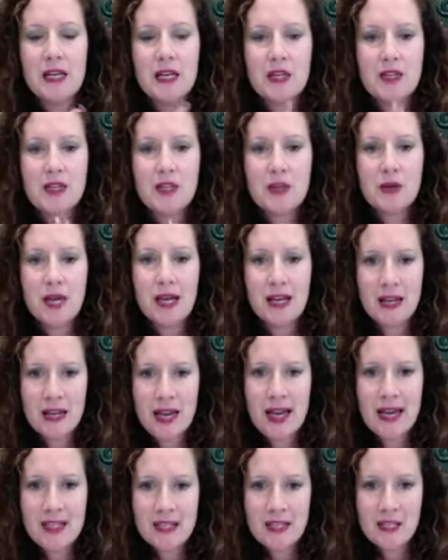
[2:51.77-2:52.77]
So
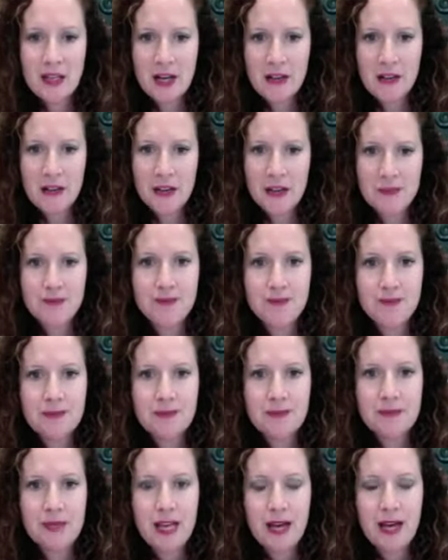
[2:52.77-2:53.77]
as an author,
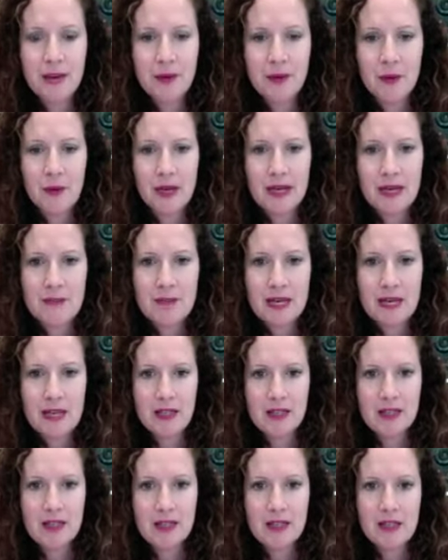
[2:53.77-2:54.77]
I would
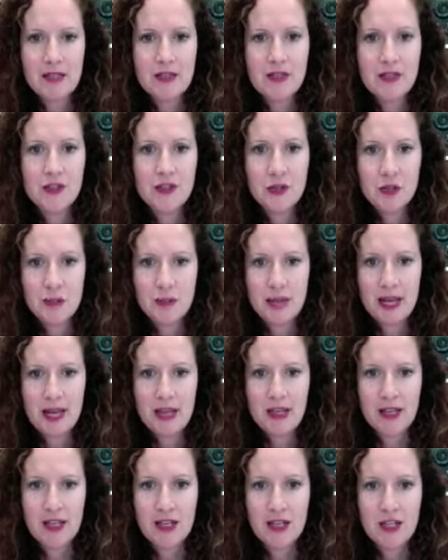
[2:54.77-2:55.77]
recommend you do a
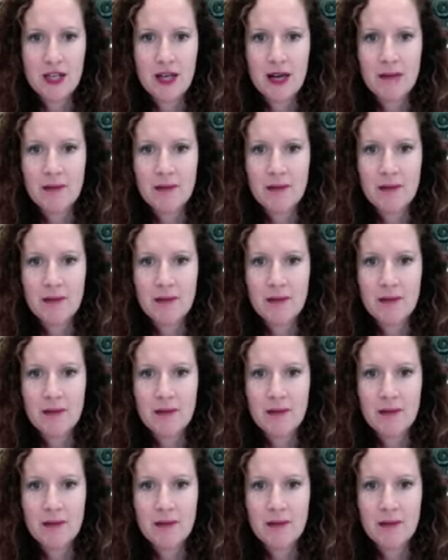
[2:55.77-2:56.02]
page.